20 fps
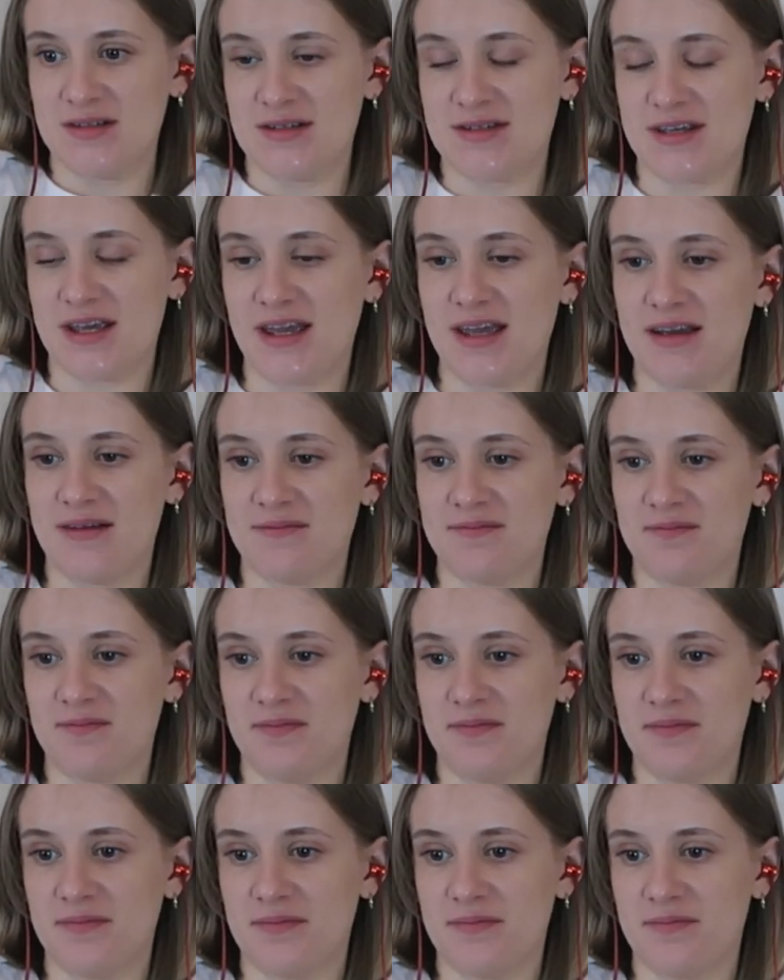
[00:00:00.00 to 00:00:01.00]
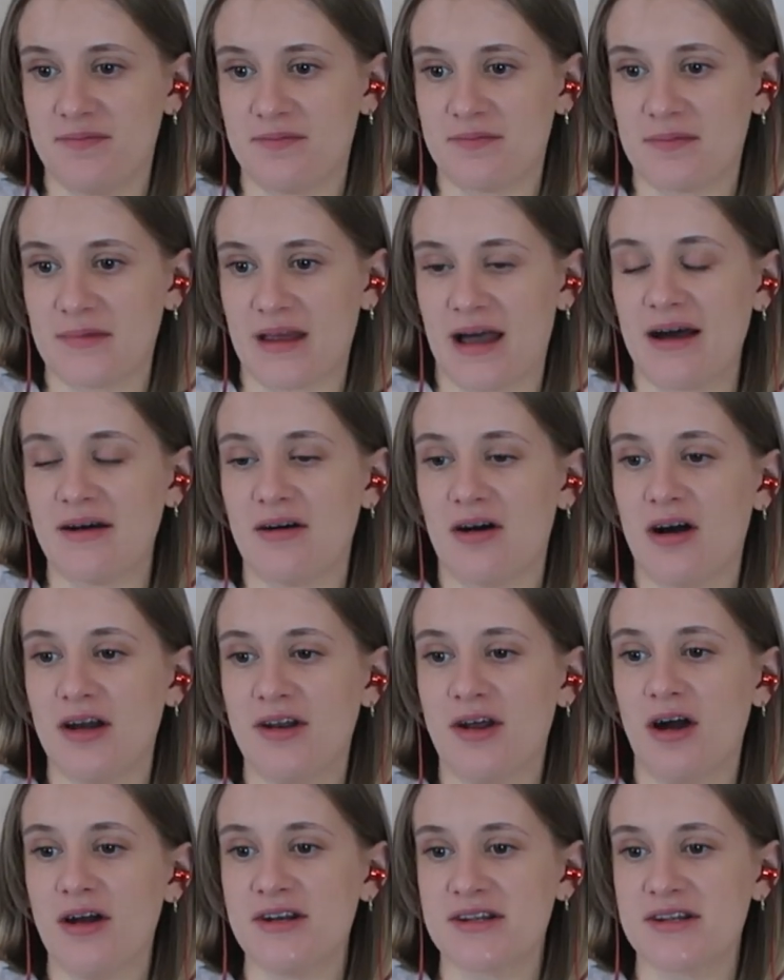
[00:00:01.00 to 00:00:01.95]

See, I now